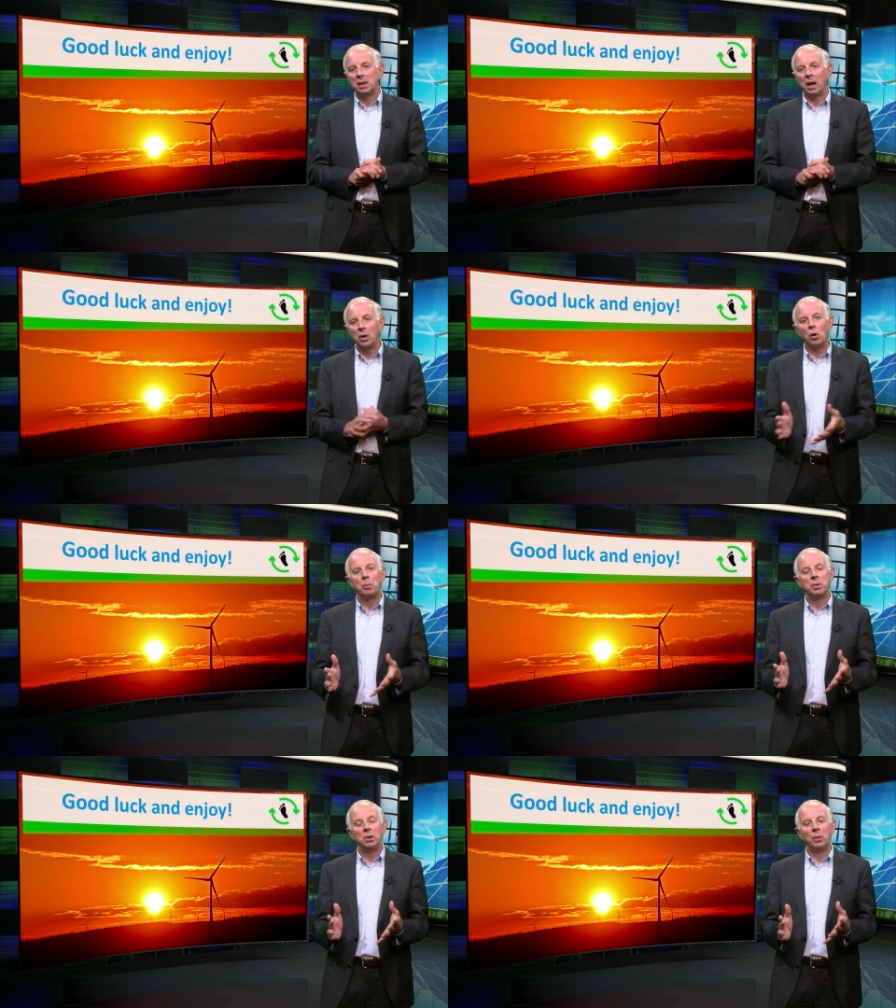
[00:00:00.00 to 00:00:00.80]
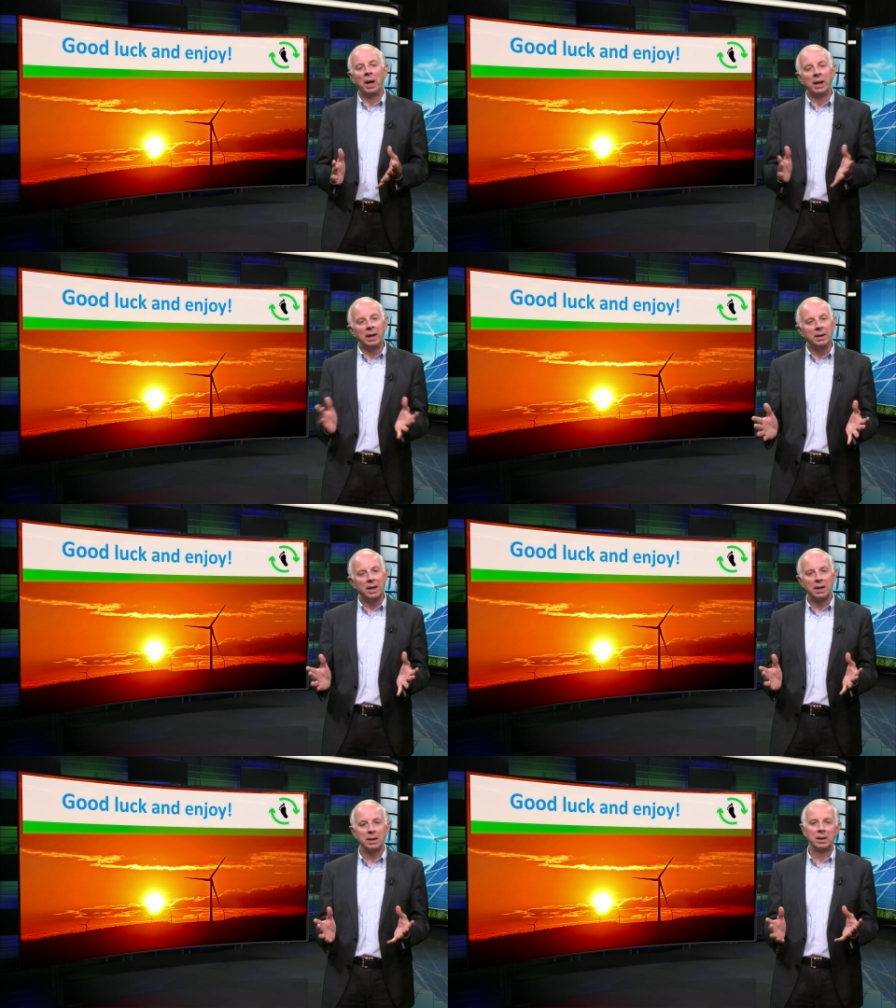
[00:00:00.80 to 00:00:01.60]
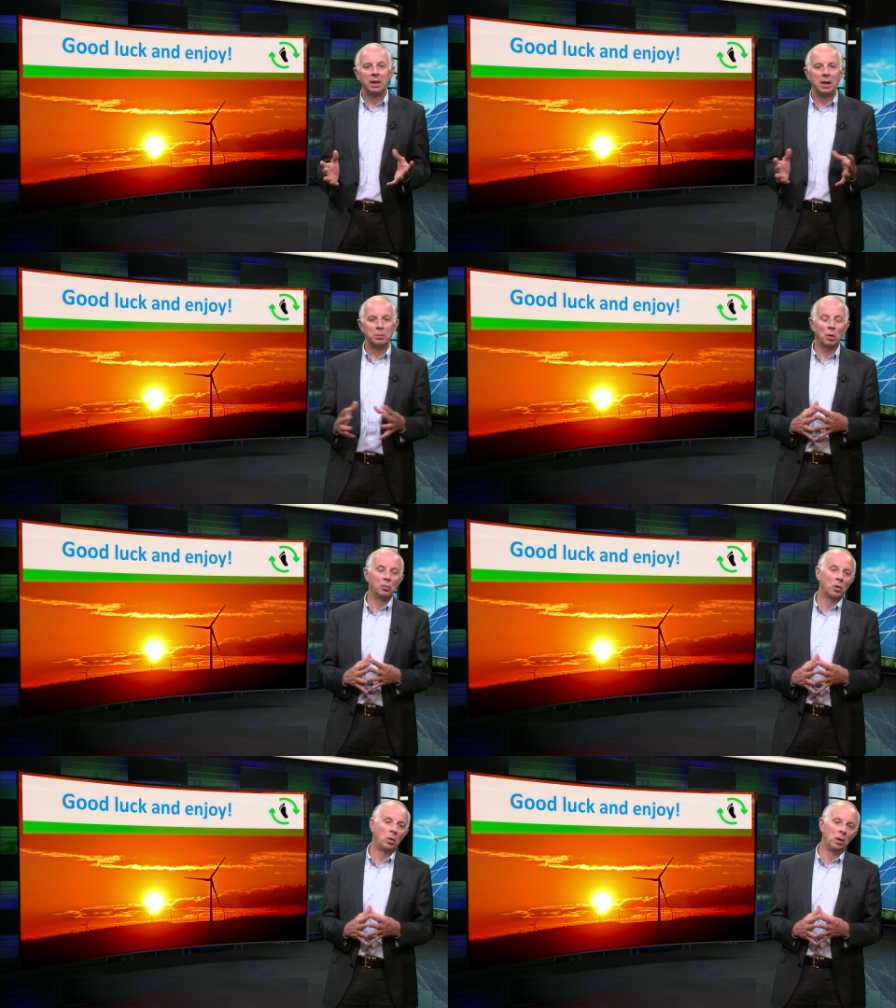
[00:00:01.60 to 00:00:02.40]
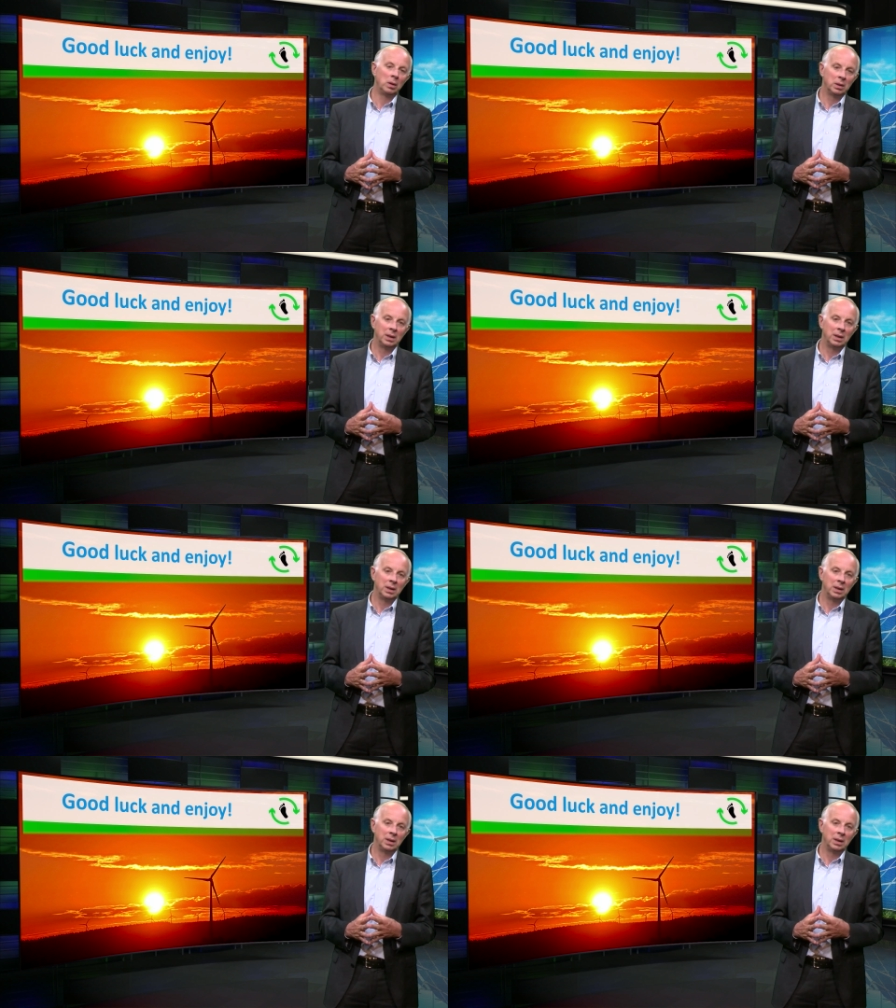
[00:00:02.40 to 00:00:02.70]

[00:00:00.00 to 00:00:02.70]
I hope you hang in there and above all,